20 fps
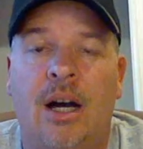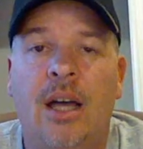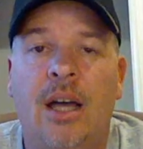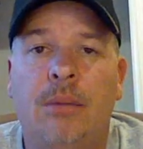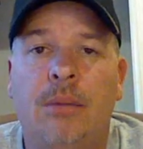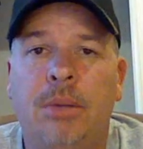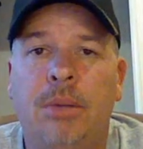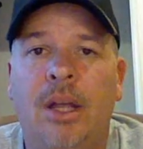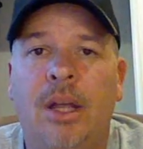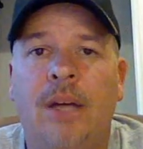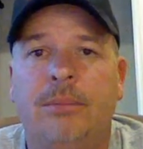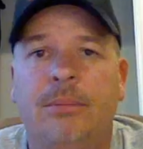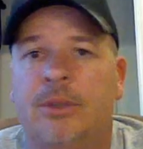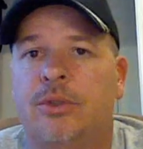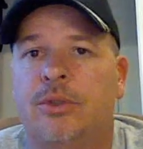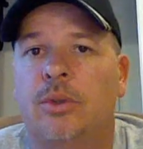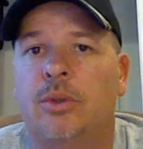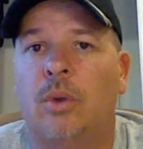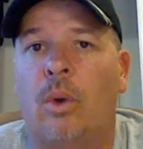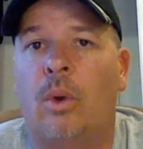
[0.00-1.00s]
I applaud
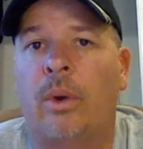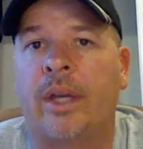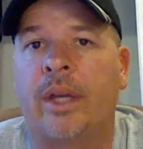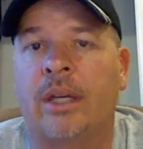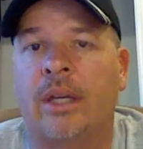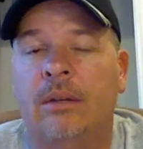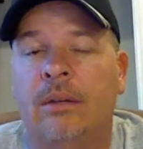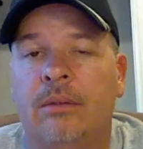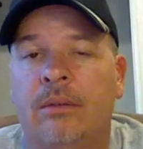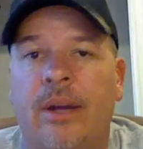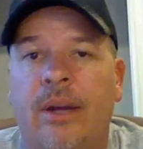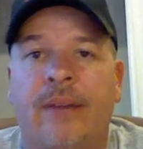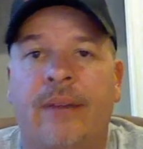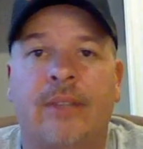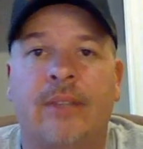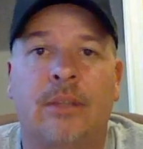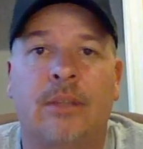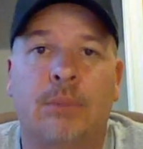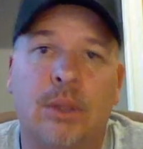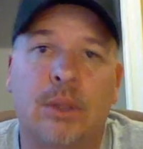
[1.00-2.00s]
Mr. Loria for
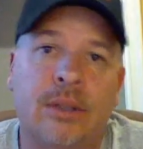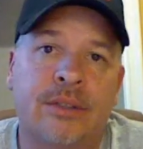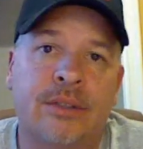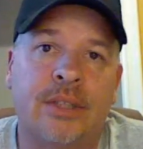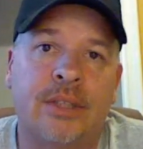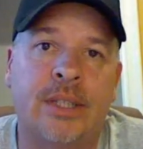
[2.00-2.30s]
having the balls